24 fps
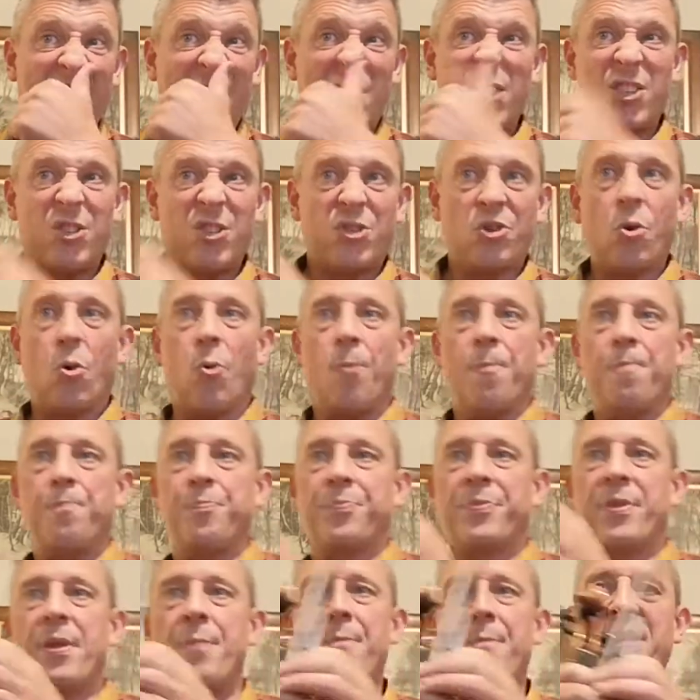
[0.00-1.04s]
So,
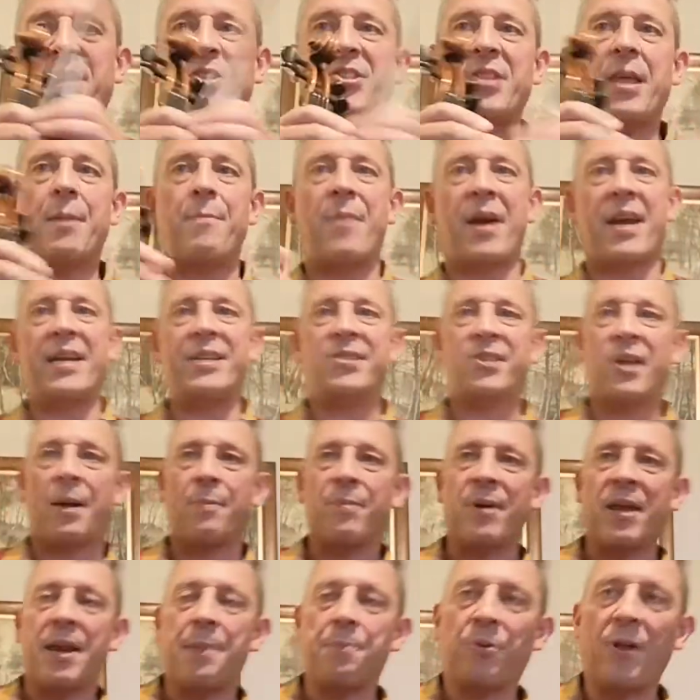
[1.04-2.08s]
Mr. Mickey's, I'm
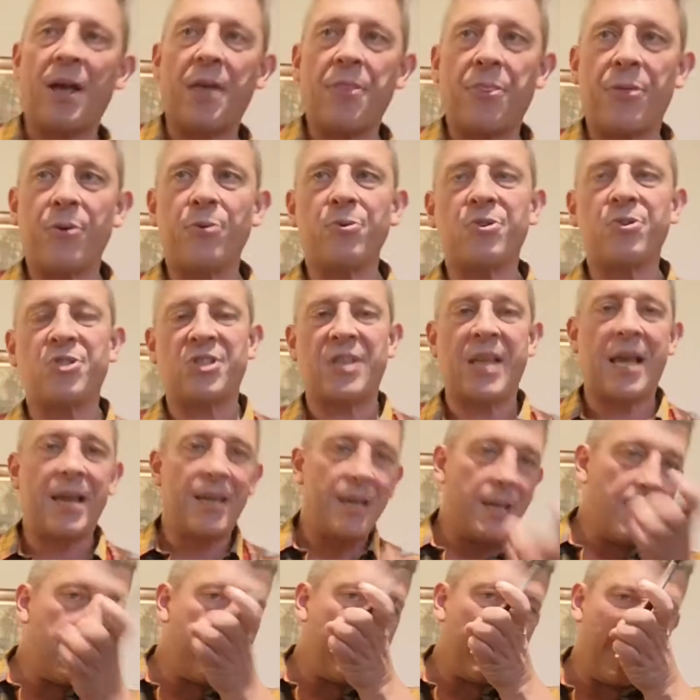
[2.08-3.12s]
going to play it through
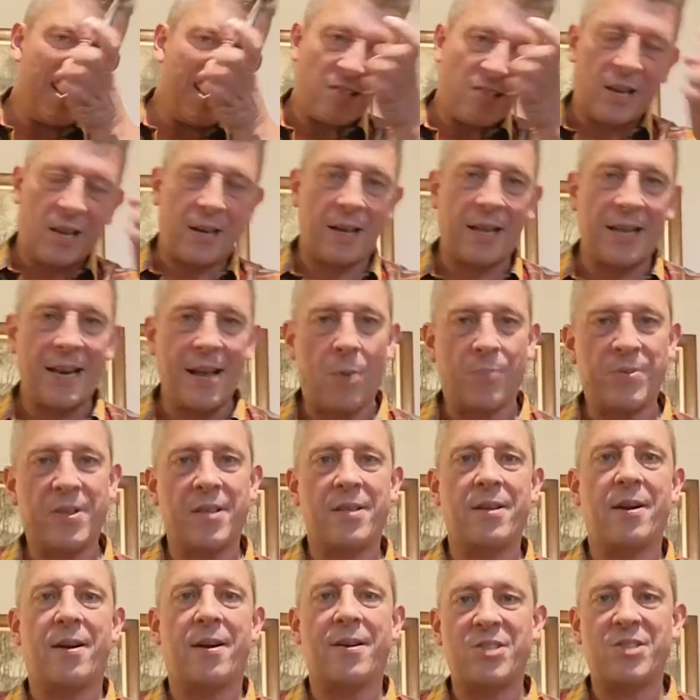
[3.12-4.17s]
steady, certainly not up to
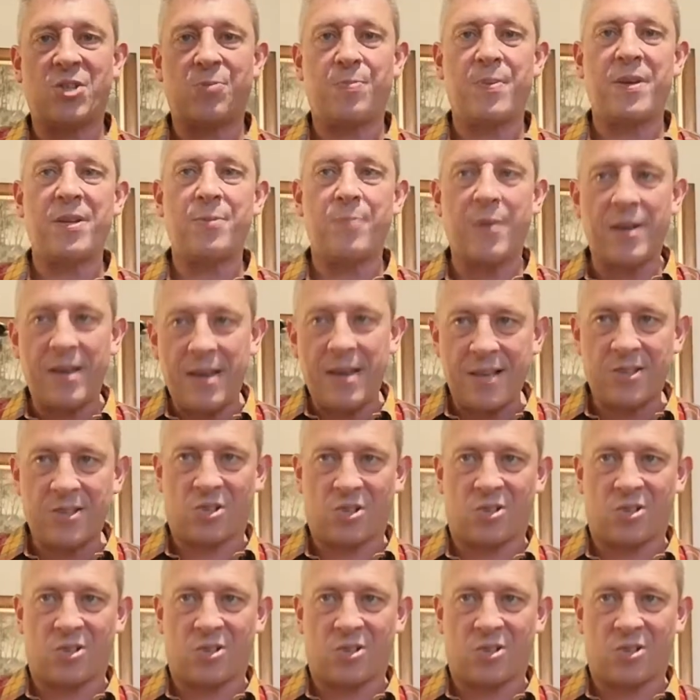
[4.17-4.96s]
dance speed, but no